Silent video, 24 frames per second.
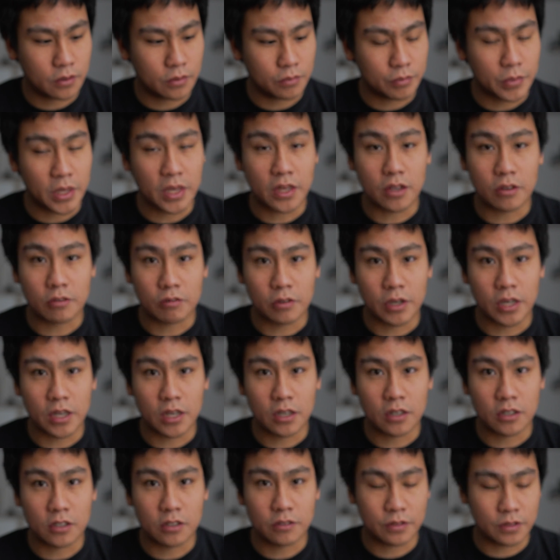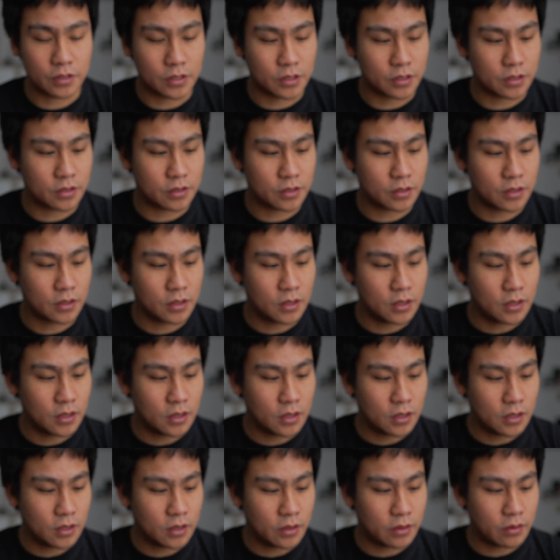make aware of, is
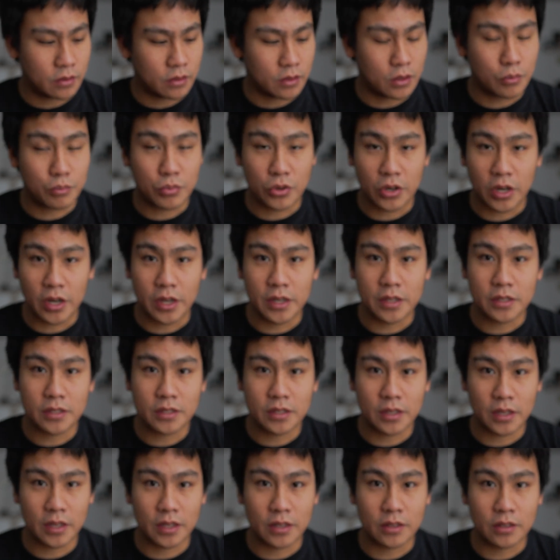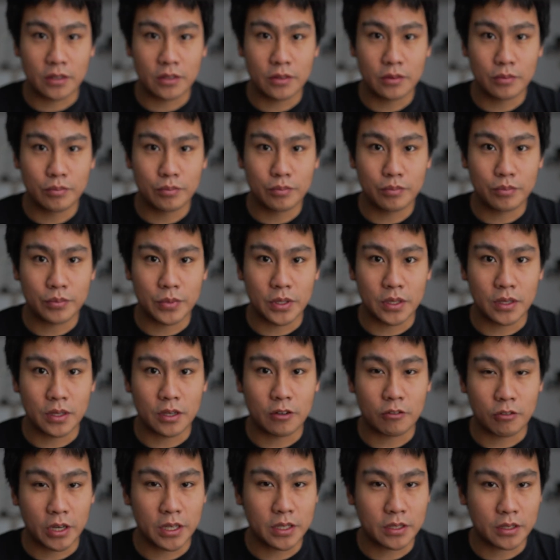the price can be
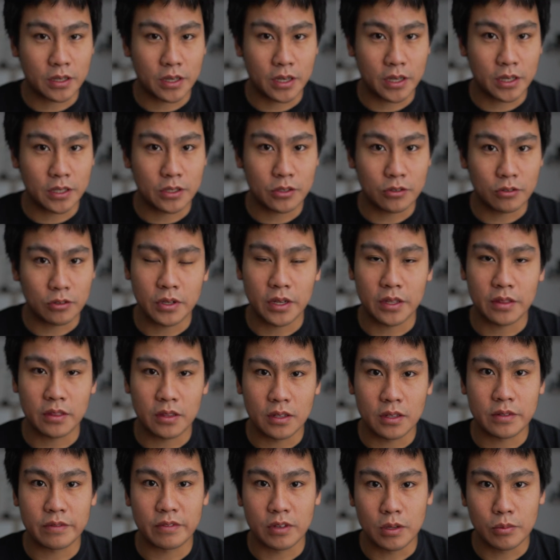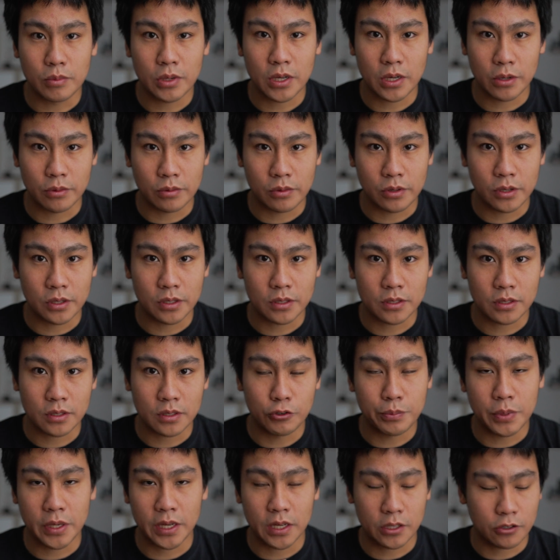quite high to get these film cameras
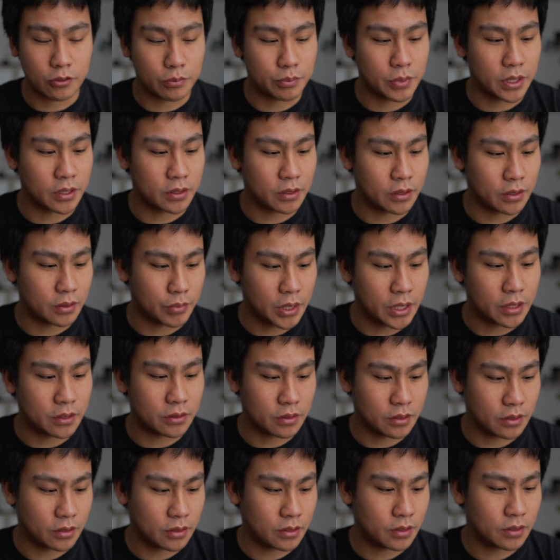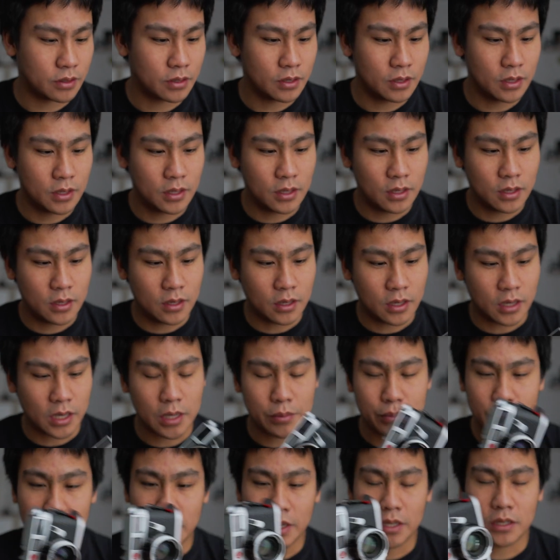repaired or maintained. I
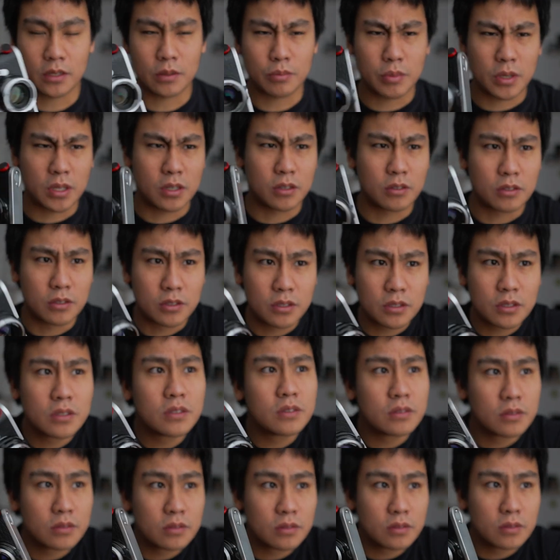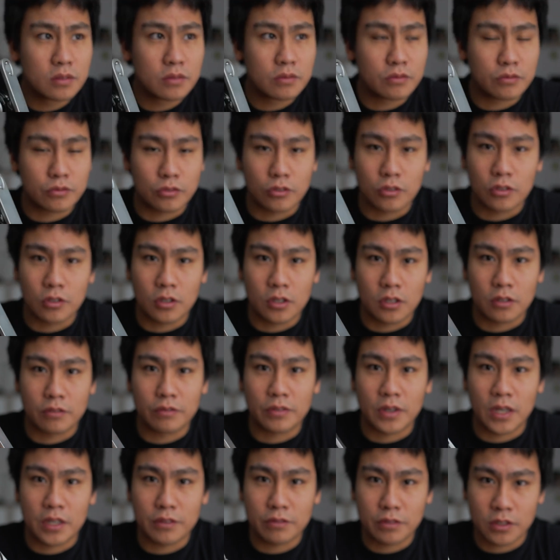paid about 400 or
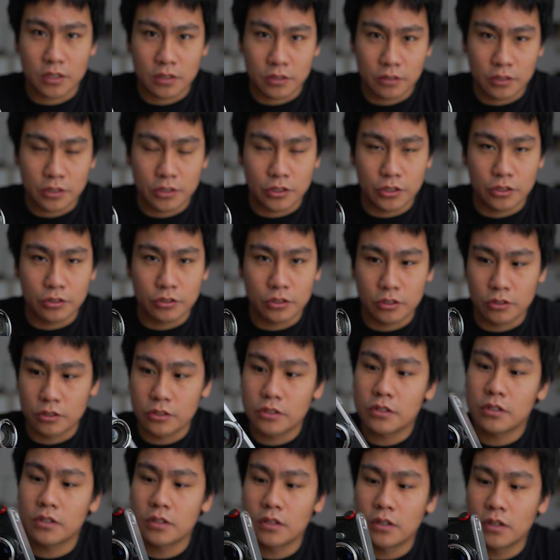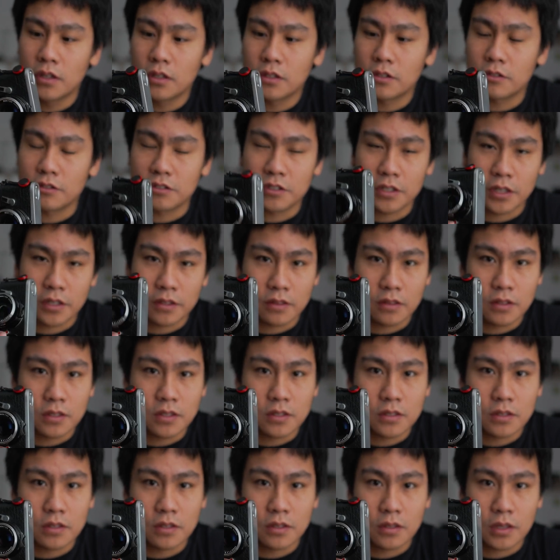500 euros to get
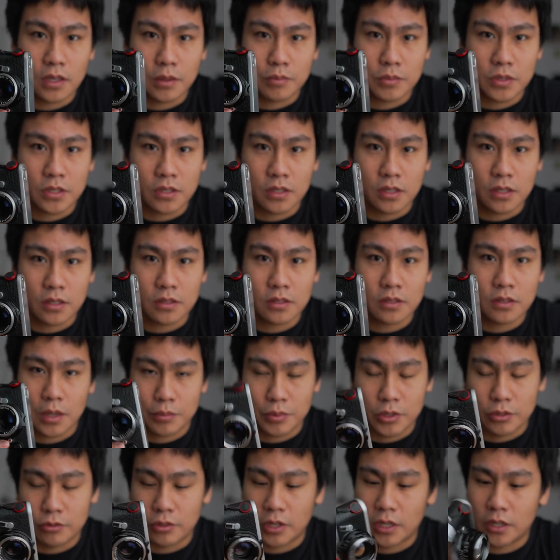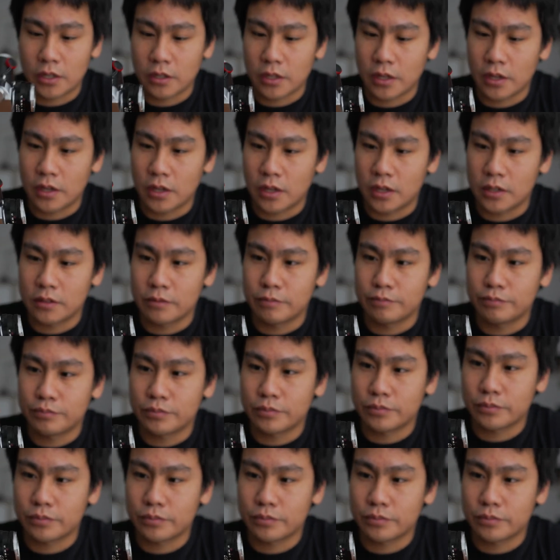this M6 up and running again.